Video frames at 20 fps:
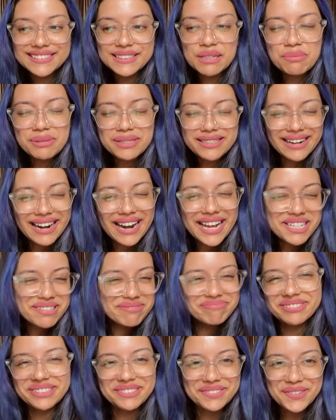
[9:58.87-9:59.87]

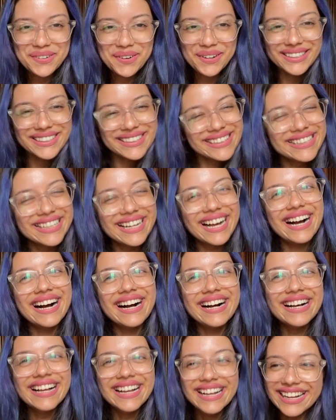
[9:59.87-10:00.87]
Subscribe if you wanna,
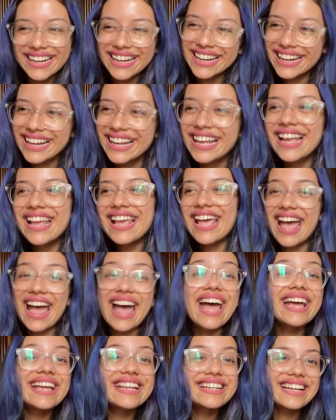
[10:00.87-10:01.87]
uh,
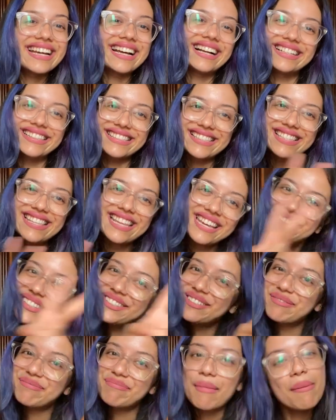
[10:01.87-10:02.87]
and I'll see
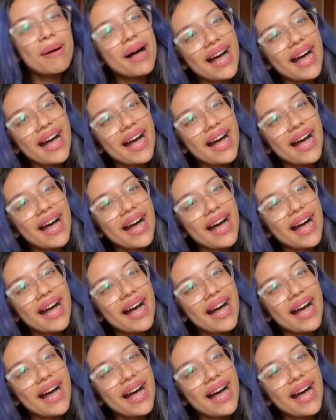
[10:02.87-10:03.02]
you. Bye bye.